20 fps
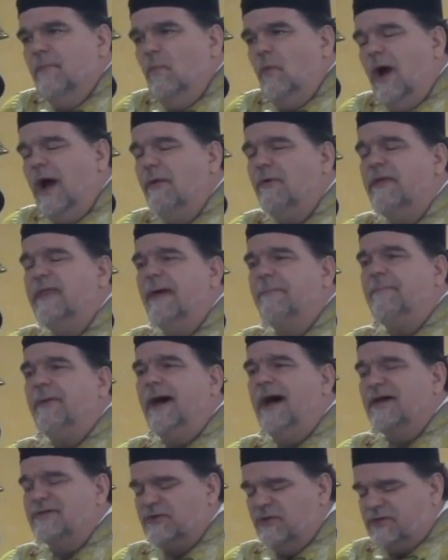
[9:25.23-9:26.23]
Why were the
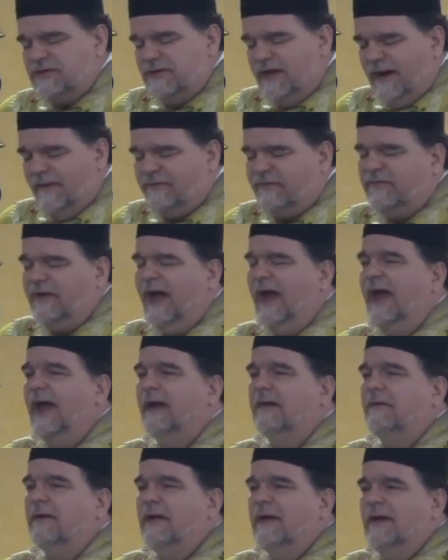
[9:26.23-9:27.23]
apostles not
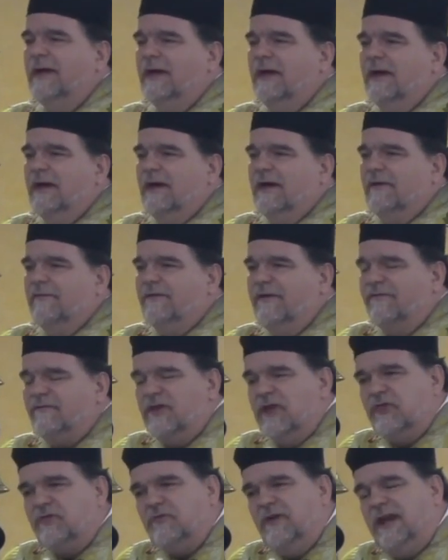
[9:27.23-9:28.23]
sad
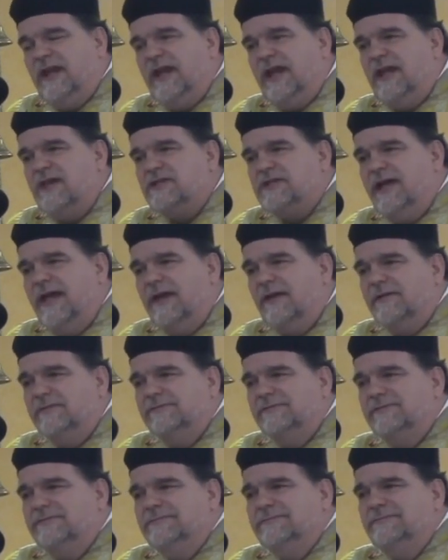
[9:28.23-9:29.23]
fifty-three days
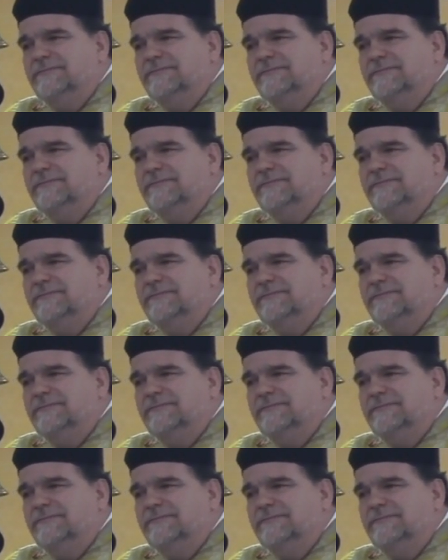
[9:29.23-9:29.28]
later?